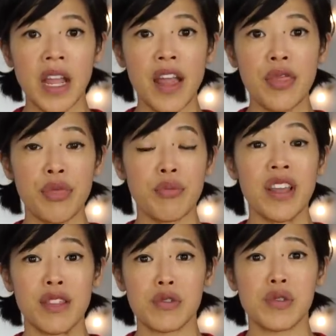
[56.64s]
And
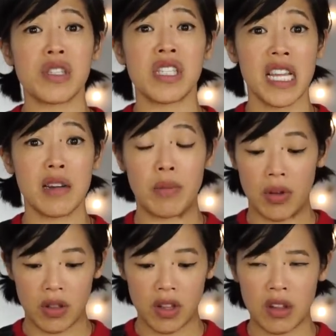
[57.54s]
three, they're
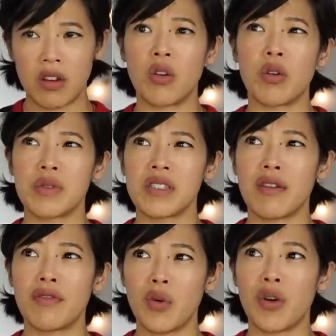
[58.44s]
sustainable. Or was
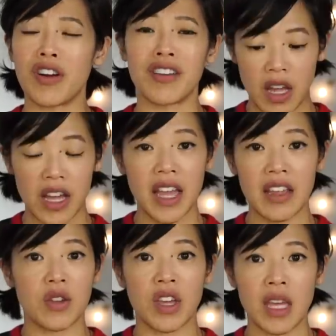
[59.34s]
that four?
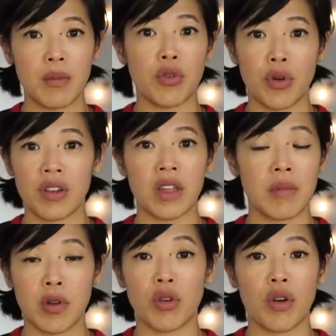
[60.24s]
Again, you can keep growing
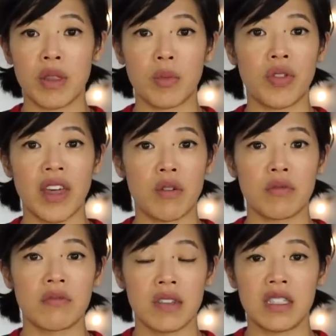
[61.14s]
them and growing them
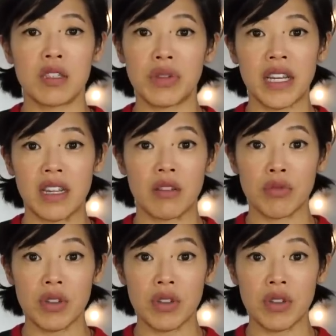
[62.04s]
without depleting